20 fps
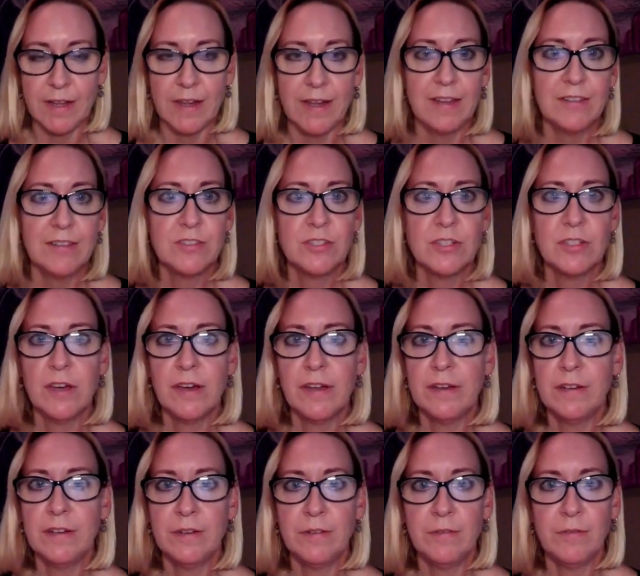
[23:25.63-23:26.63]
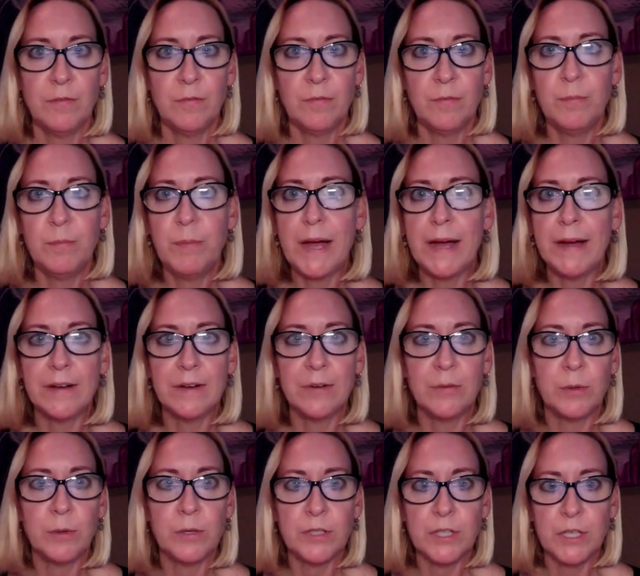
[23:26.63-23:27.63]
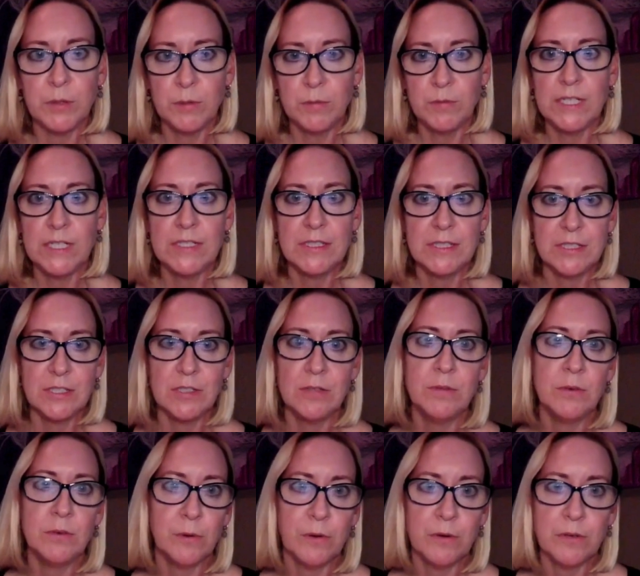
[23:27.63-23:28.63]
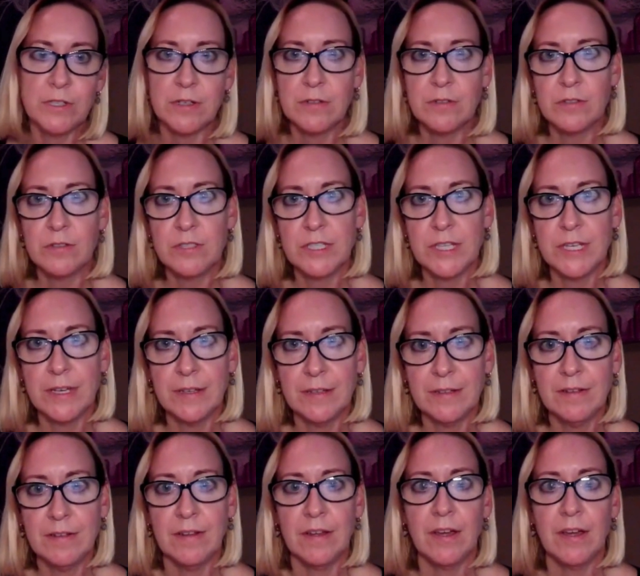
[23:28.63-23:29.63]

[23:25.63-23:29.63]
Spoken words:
There's a lot of back work you need to do in order to understand